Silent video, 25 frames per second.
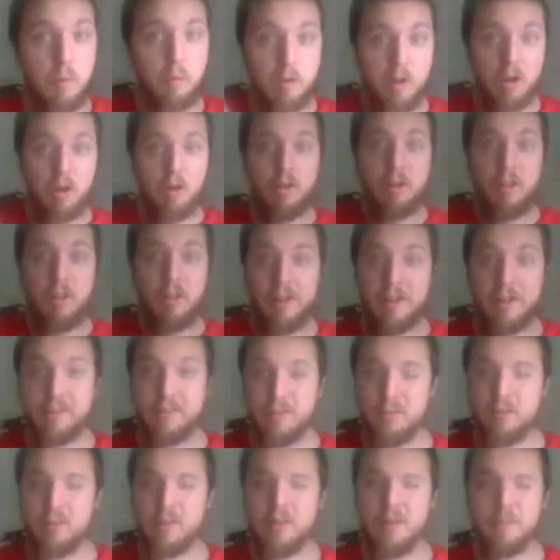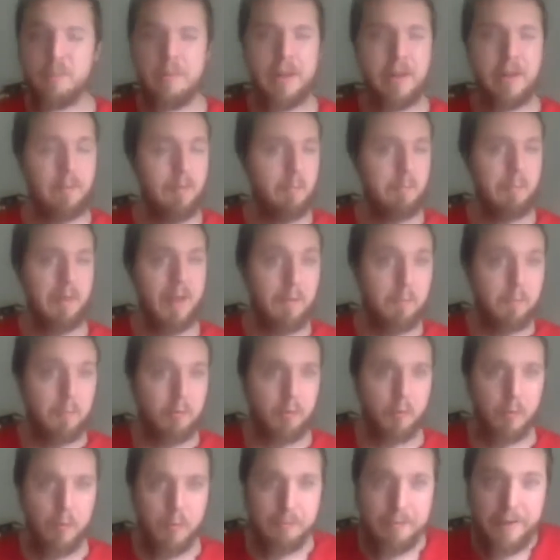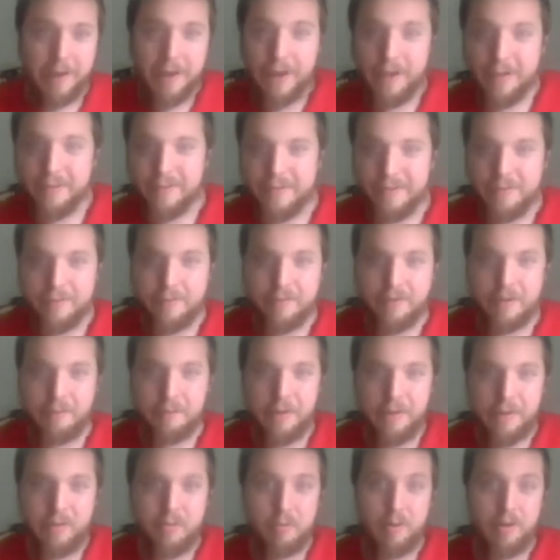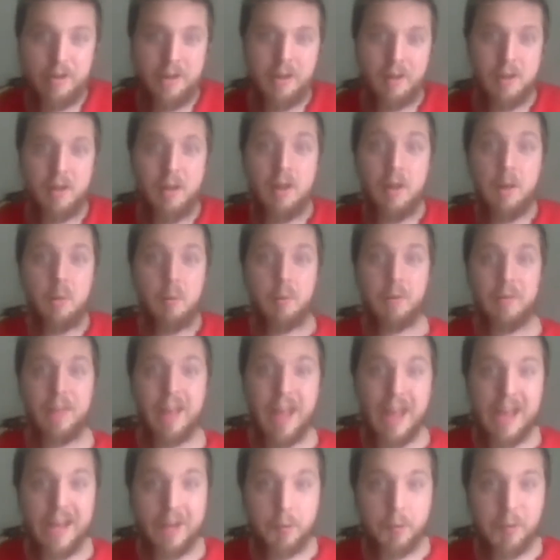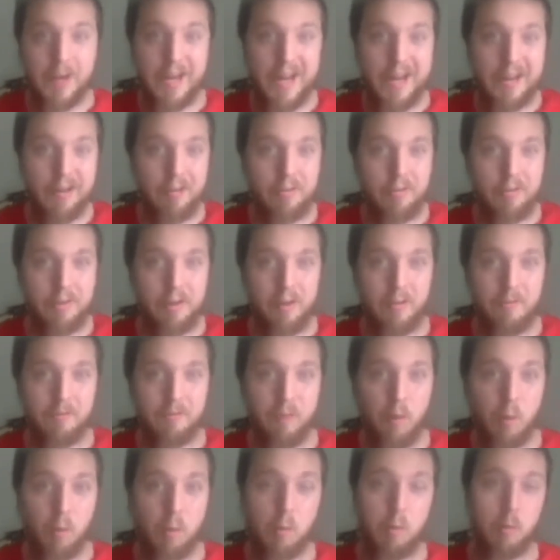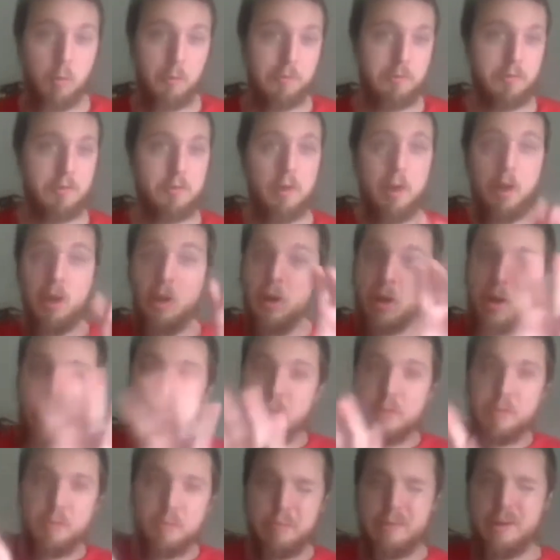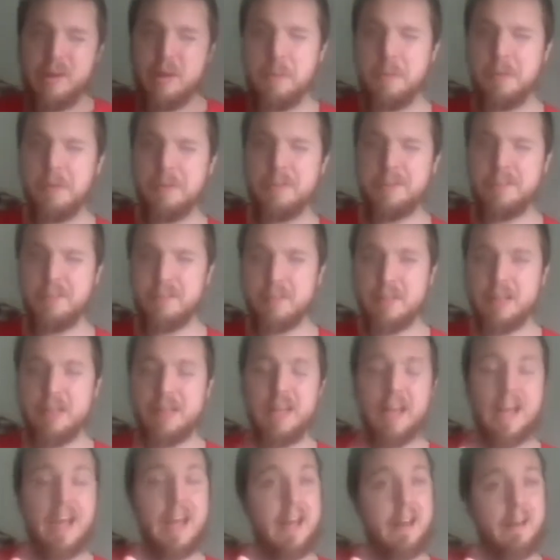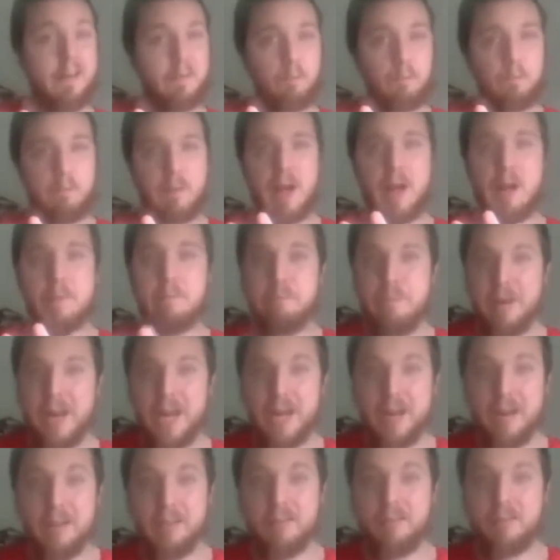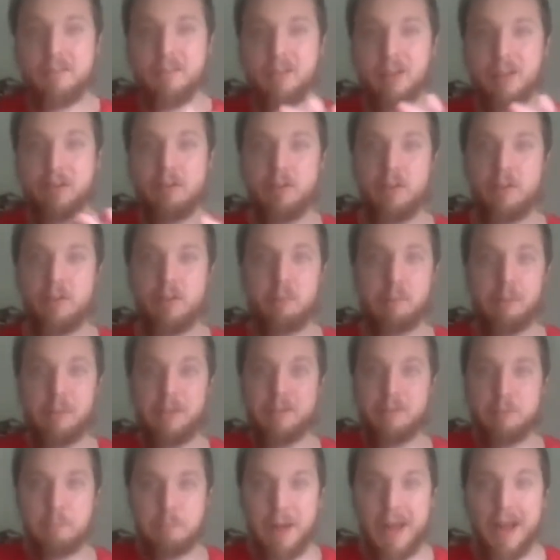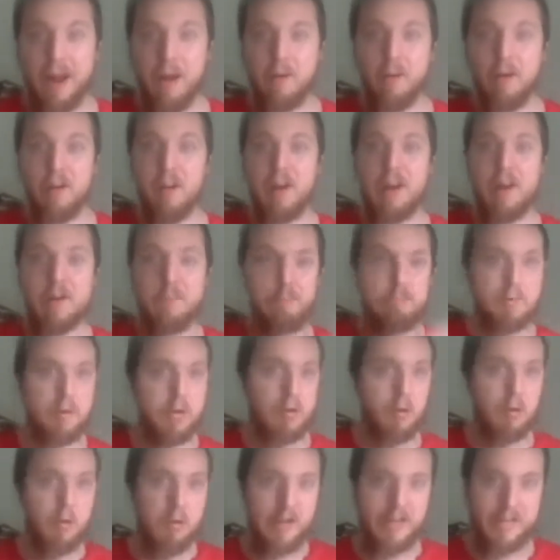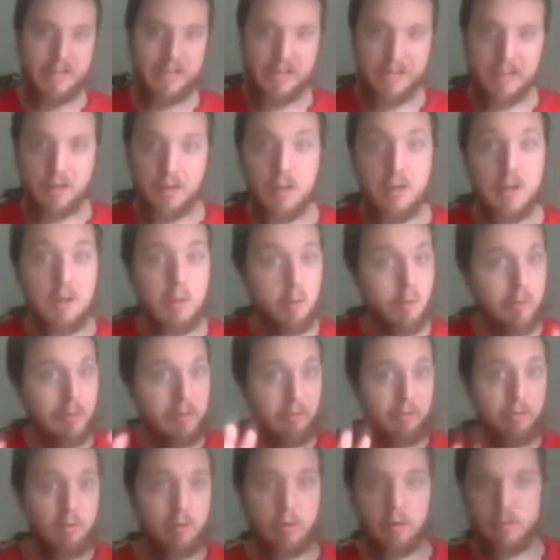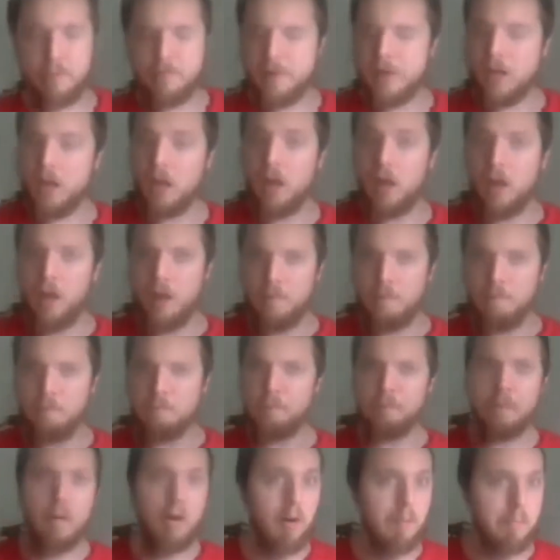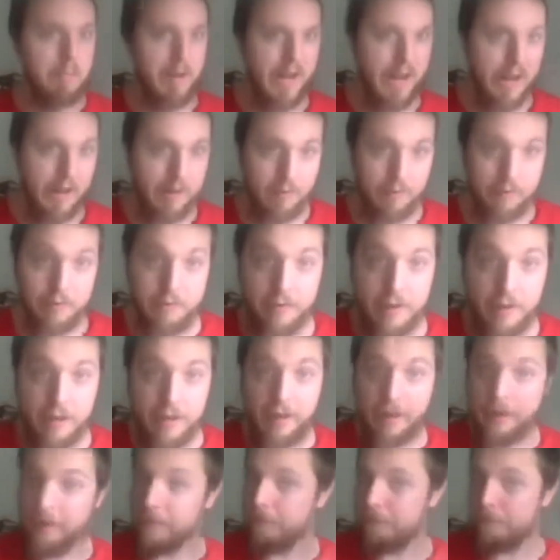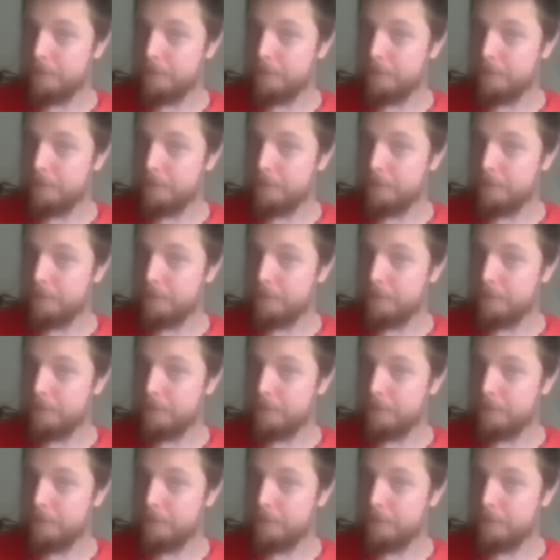go to the history of the band was formed in 1973 with Angry Anderson on vocals, who was previously in bands such as Peace Power and Purity, which were bar bands in